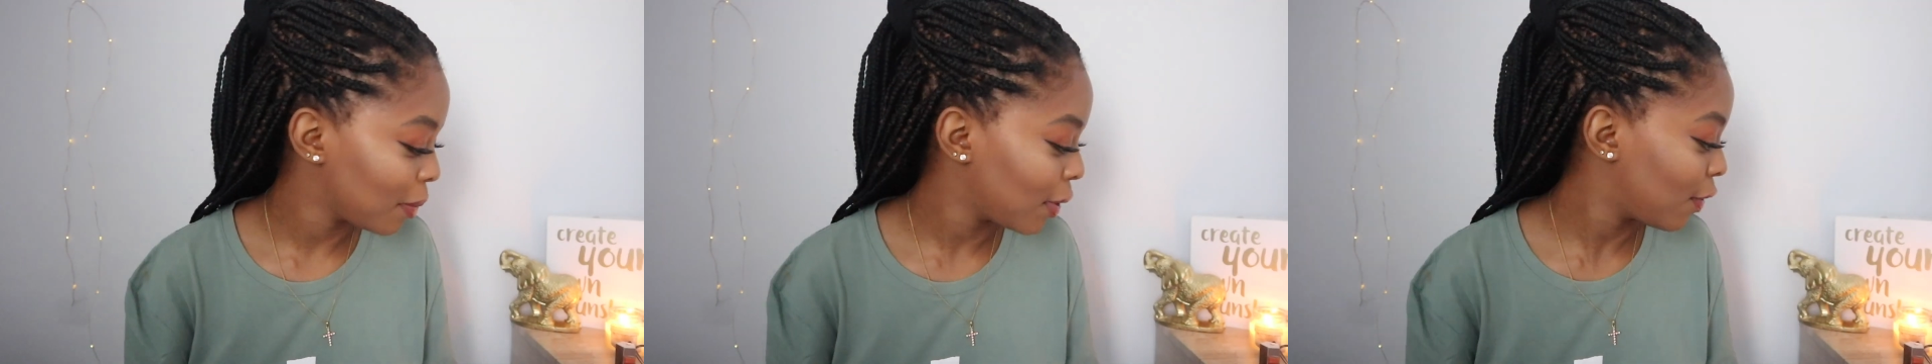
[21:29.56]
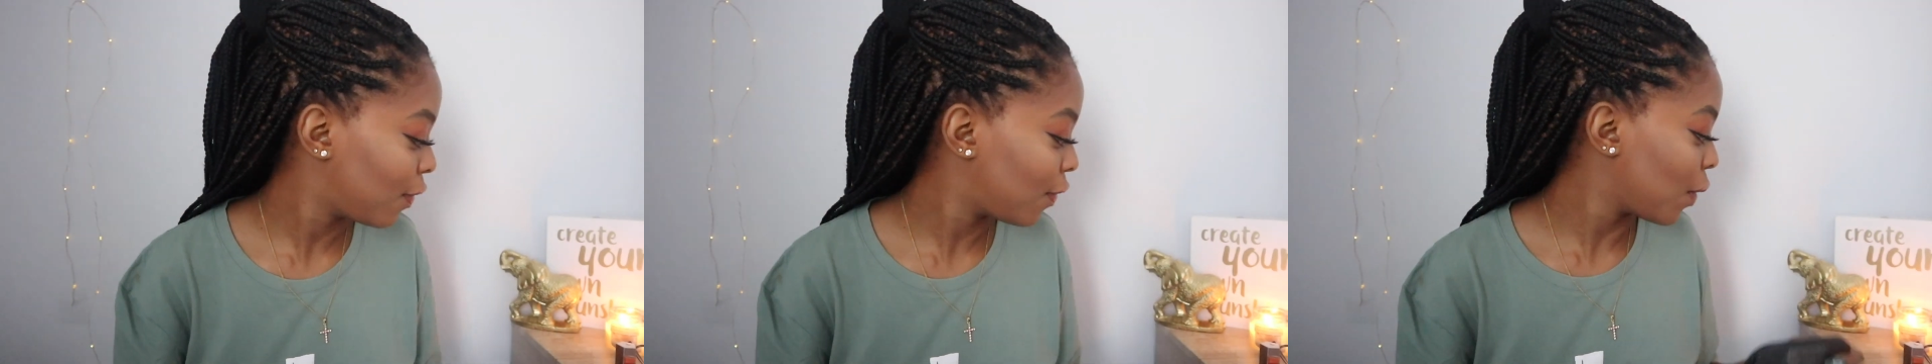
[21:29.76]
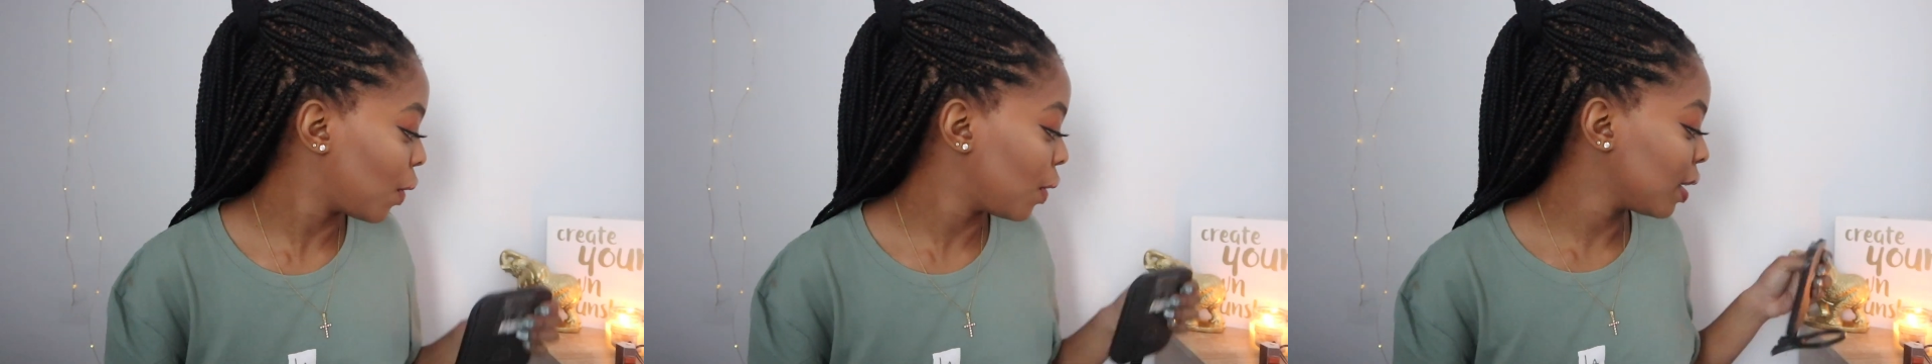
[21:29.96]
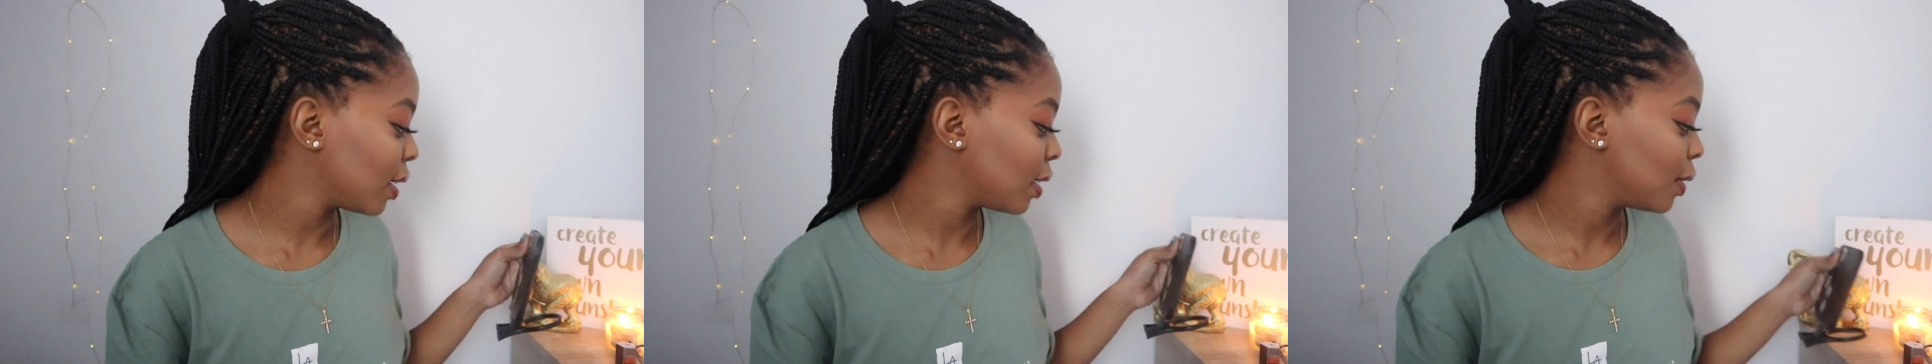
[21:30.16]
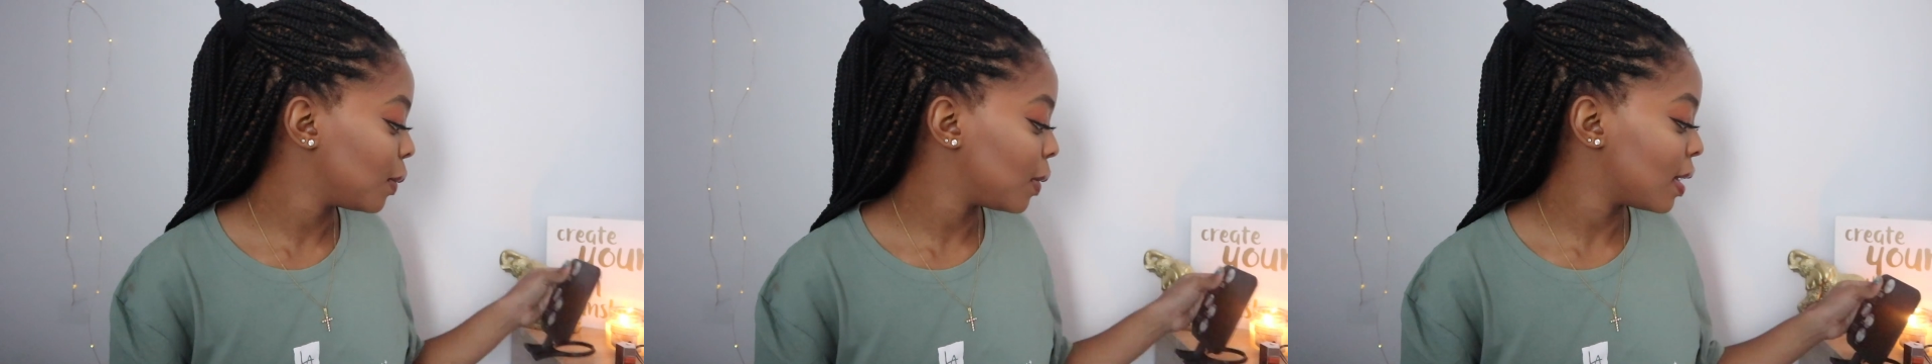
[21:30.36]

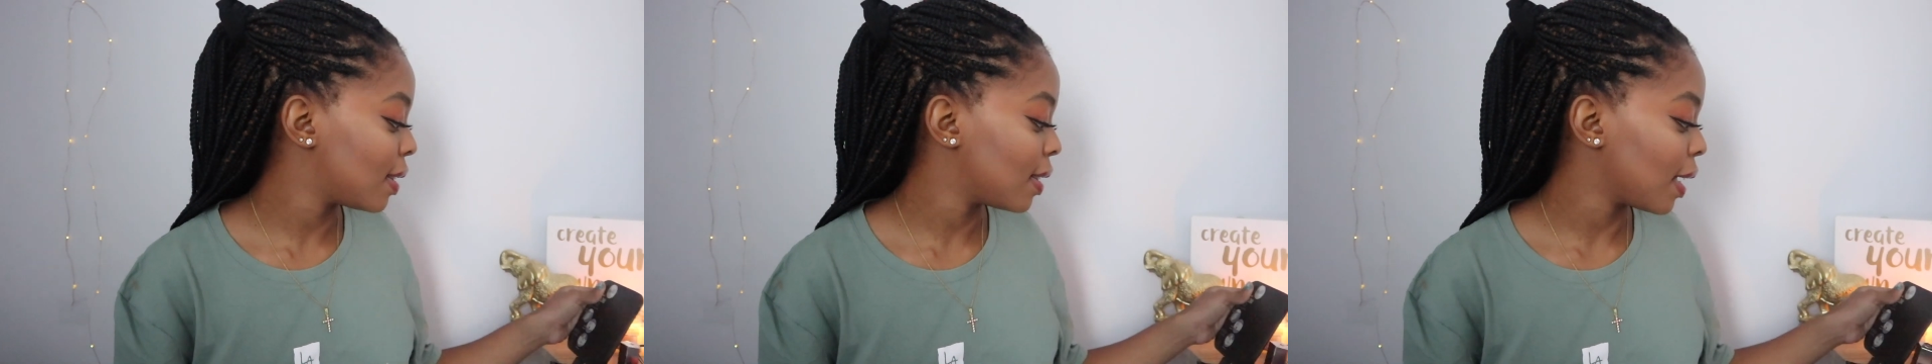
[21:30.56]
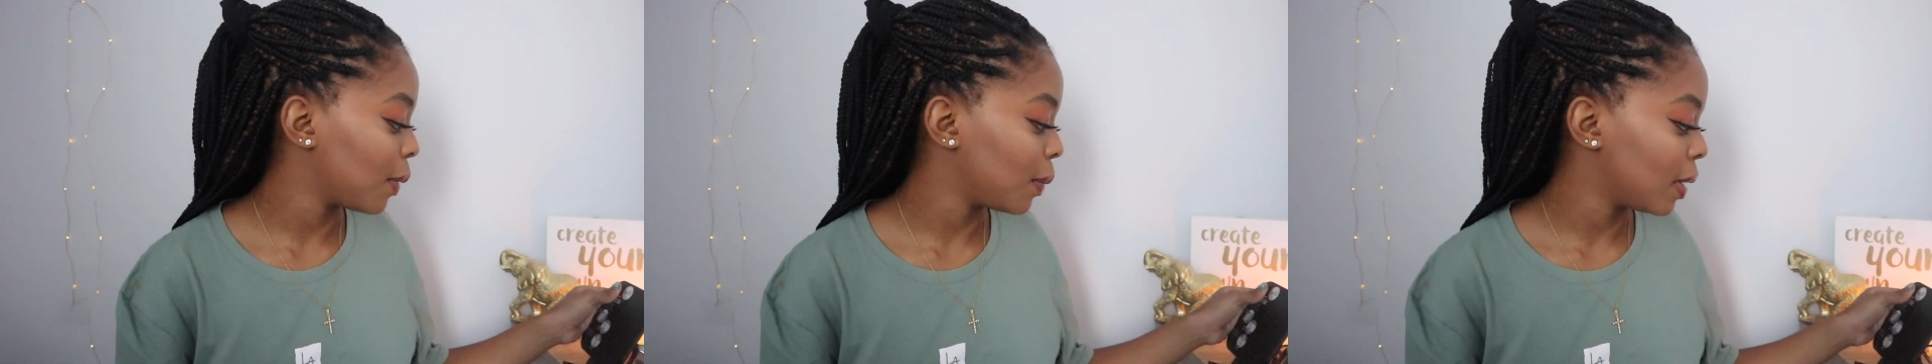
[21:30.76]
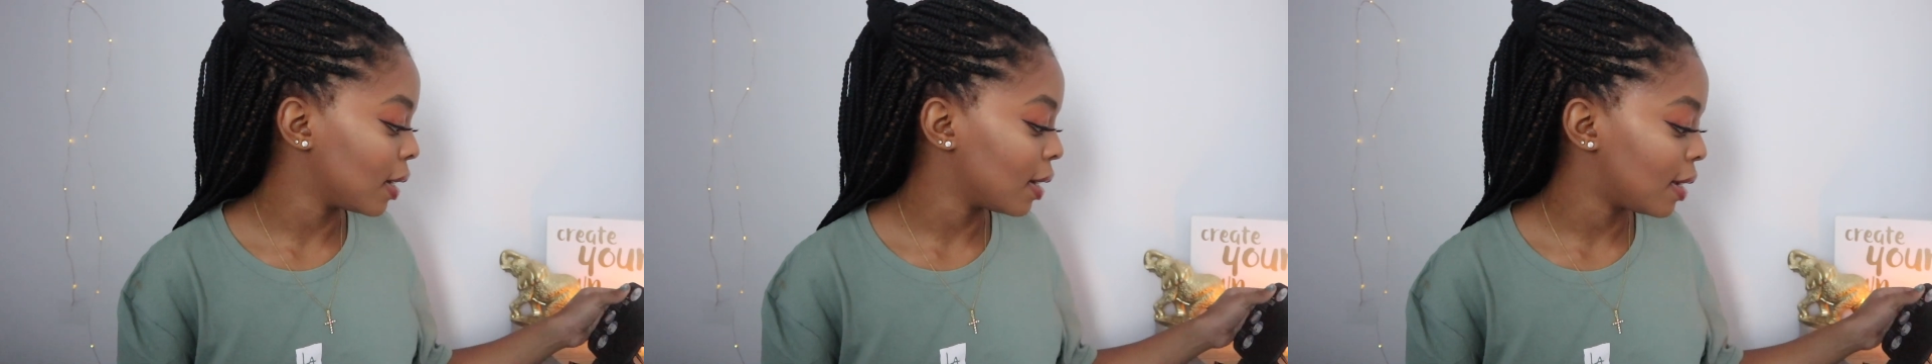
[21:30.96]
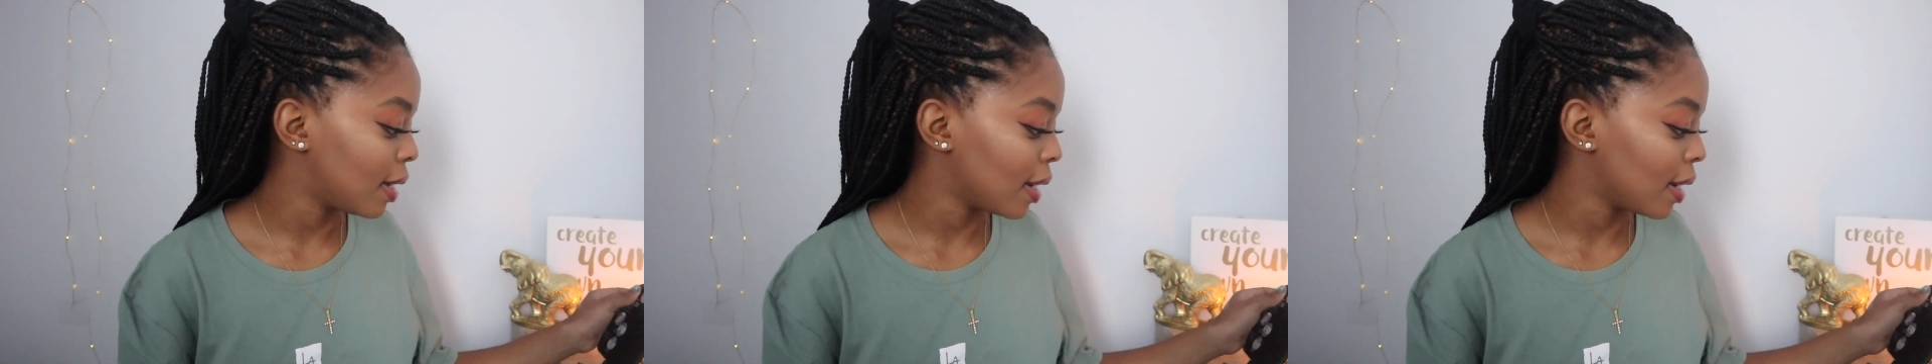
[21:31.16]
before we say we're